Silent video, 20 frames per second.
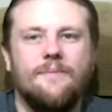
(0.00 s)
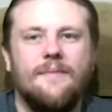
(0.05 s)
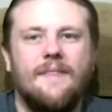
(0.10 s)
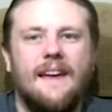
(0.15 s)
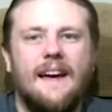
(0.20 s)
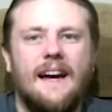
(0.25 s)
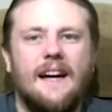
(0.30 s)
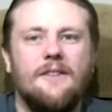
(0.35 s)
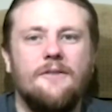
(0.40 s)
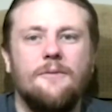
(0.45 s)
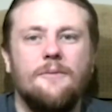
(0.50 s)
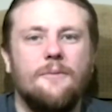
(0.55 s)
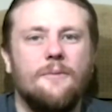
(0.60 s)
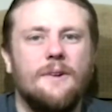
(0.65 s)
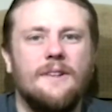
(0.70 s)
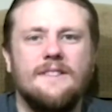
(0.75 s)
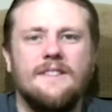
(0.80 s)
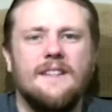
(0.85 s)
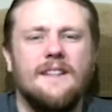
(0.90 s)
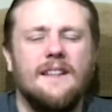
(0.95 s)
That
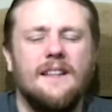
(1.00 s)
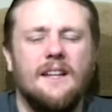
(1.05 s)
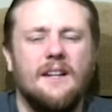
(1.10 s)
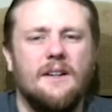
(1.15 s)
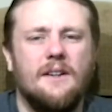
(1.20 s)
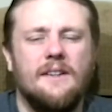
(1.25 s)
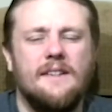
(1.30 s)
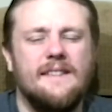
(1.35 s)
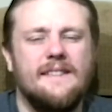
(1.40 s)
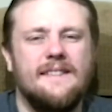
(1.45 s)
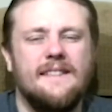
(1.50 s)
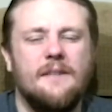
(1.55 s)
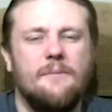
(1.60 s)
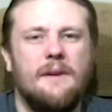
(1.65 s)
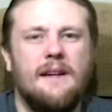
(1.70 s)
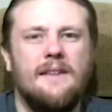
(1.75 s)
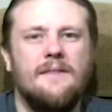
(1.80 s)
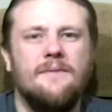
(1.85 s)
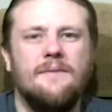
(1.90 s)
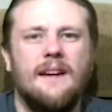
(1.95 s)
was hilarious. I
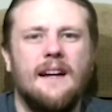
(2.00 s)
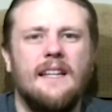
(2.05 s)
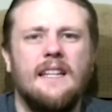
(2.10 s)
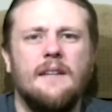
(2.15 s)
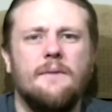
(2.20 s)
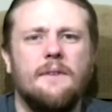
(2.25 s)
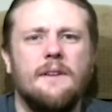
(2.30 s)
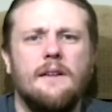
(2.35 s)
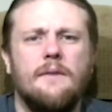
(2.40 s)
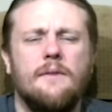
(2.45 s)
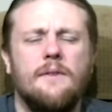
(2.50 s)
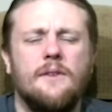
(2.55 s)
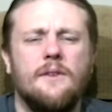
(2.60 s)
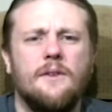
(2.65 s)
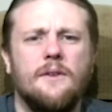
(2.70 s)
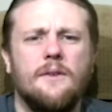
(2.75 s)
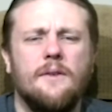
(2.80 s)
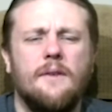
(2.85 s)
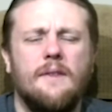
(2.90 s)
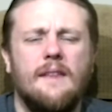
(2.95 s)
mean, I never even
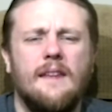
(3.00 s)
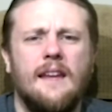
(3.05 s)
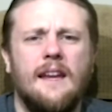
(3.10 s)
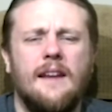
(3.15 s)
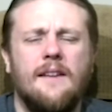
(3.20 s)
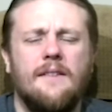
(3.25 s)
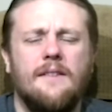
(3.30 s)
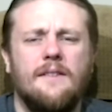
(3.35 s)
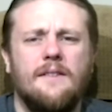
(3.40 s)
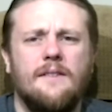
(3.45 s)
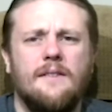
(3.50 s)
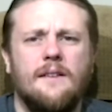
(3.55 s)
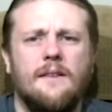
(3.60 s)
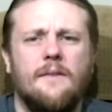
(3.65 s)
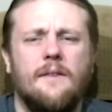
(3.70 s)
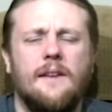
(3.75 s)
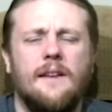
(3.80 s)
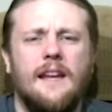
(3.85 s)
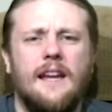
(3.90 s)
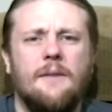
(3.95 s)
heard of
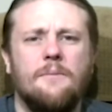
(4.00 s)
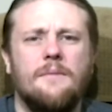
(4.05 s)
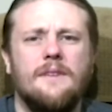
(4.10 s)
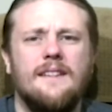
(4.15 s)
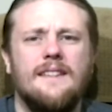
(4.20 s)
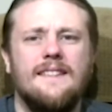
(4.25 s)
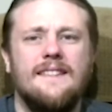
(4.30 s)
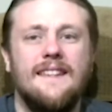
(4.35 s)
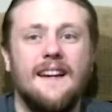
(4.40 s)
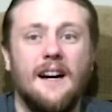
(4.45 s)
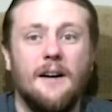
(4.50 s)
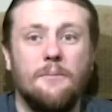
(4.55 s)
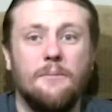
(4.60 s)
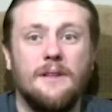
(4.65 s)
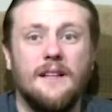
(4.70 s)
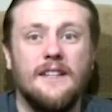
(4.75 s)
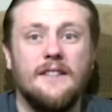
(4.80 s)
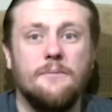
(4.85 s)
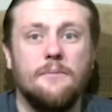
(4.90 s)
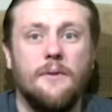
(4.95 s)
the name Duh
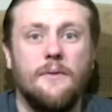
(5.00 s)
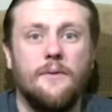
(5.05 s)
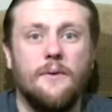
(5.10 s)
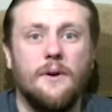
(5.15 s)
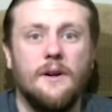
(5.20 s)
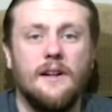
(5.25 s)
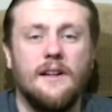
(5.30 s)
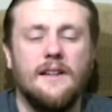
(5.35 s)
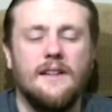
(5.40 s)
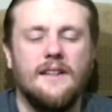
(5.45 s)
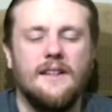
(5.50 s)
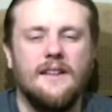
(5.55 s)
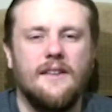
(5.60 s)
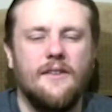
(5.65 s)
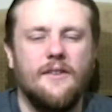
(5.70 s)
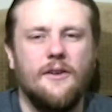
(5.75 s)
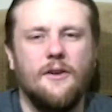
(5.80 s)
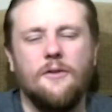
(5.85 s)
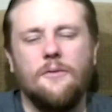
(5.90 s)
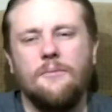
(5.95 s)
Plus before,
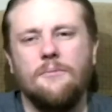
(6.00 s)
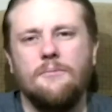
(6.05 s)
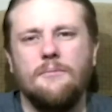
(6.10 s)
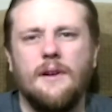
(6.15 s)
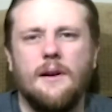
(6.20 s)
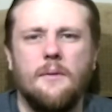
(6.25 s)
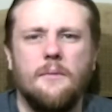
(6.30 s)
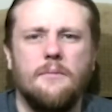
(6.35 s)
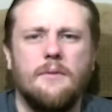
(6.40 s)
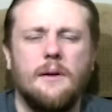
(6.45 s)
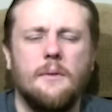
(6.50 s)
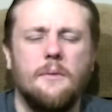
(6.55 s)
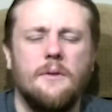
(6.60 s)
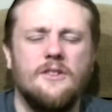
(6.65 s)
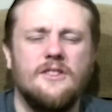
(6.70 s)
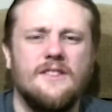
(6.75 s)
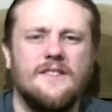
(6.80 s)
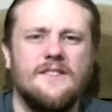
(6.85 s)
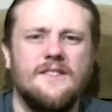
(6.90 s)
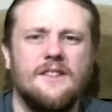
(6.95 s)
so
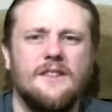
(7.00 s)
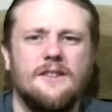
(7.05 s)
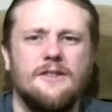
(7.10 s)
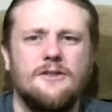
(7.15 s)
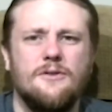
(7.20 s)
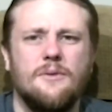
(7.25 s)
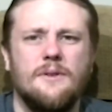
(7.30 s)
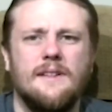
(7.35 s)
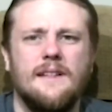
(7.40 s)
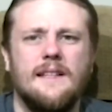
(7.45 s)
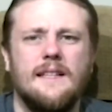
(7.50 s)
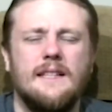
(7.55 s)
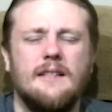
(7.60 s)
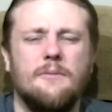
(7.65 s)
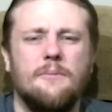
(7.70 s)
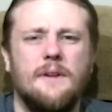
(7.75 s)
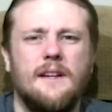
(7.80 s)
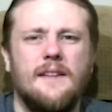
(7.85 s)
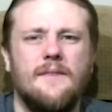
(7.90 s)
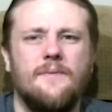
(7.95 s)
probably just to shorten it a
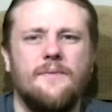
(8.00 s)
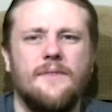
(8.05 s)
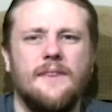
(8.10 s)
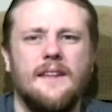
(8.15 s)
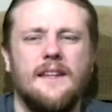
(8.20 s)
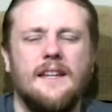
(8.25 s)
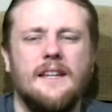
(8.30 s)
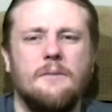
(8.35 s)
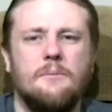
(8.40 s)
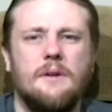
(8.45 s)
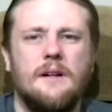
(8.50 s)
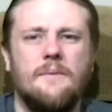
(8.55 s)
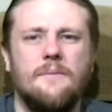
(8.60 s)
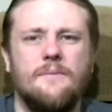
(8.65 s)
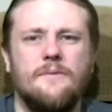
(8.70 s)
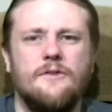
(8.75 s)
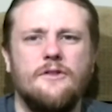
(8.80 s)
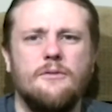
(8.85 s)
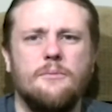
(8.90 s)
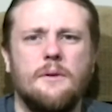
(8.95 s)
little bit. But
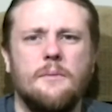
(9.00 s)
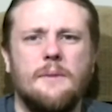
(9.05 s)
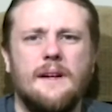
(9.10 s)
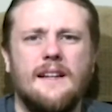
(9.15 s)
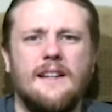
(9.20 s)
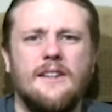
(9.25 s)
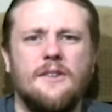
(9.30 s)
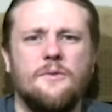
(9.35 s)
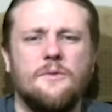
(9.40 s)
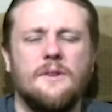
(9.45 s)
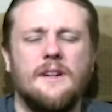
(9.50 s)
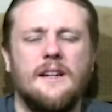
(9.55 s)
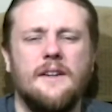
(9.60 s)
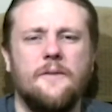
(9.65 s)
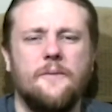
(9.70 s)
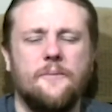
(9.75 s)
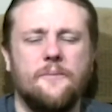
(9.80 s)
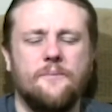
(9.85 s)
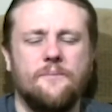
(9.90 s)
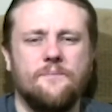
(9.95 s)
Superman is
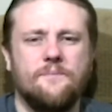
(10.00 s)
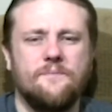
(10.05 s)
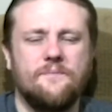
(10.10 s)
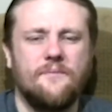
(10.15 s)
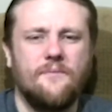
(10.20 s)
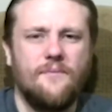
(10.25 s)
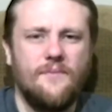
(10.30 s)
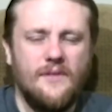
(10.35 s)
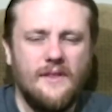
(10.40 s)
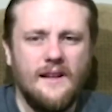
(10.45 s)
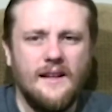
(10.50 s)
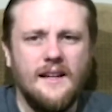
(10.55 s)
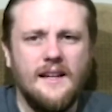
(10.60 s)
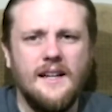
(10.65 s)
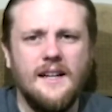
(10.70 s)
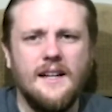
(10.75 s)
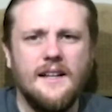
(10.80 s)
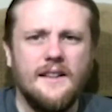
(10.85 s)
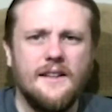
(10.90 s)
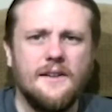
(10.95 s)
right.
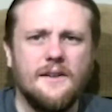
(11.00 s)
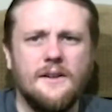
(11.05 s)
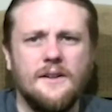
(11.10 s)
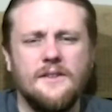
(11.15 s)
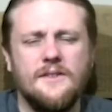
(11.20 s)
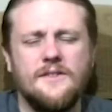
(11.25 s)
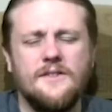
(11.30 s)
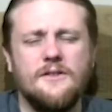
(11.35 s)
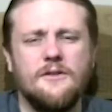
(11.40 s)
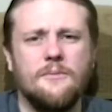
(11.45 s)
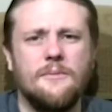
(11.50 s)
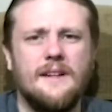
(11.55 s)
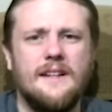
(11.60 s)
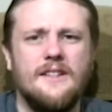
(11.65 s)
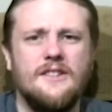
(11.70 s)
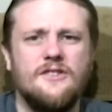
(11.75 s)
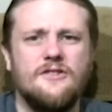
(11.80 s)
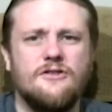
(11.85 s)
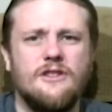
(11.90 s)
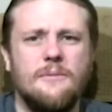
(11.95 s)
There are so
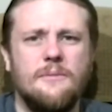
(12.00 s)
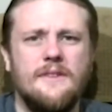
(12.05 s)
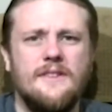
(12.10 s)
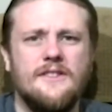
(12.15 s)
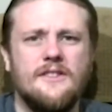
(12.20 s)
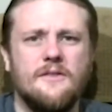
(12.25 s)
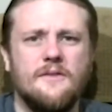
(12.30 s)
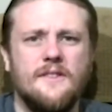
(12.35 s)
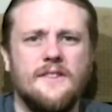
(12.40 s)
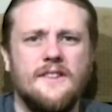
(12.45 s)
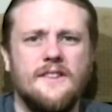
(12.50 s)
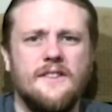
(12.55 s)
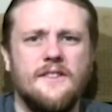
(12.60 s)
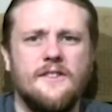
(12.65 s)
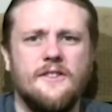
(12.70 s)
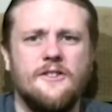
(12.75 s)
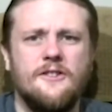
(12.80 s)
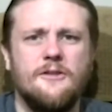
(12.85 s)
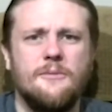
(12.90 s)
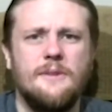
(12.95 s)
many streaming
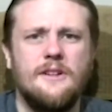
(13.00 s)
services and so